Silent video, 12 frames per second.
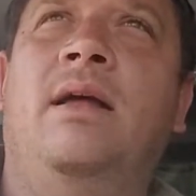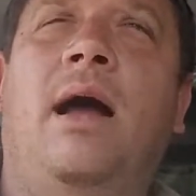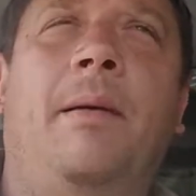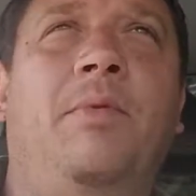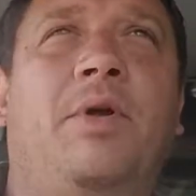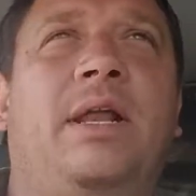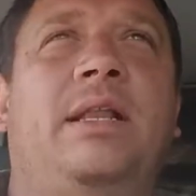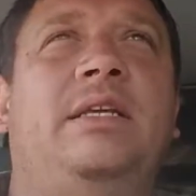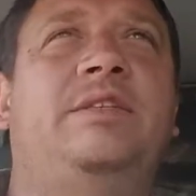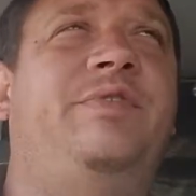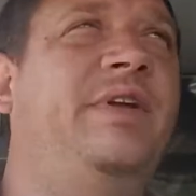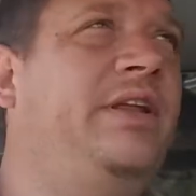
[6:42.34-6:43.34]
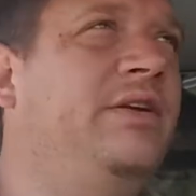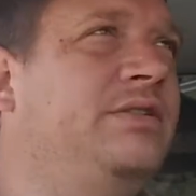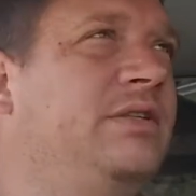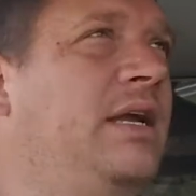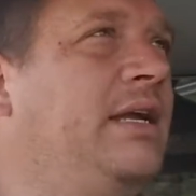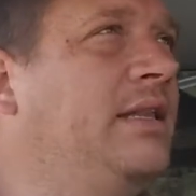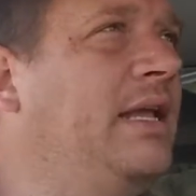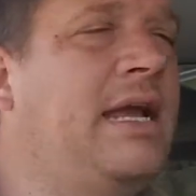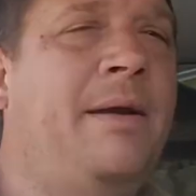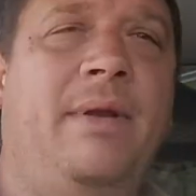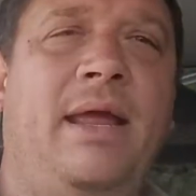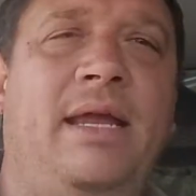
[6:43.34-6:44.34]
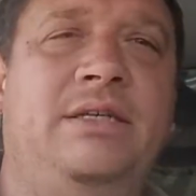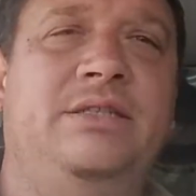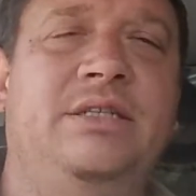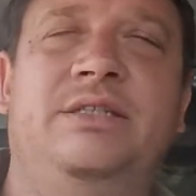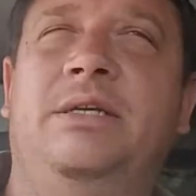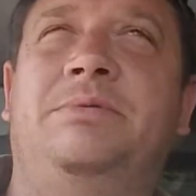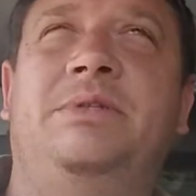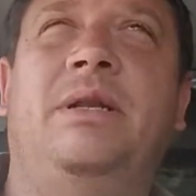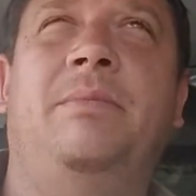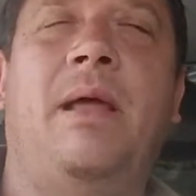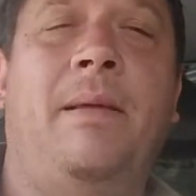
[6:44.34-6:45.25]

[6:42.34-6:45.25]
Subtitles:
I'm looking at these videos like I'm an ancient Egyptian.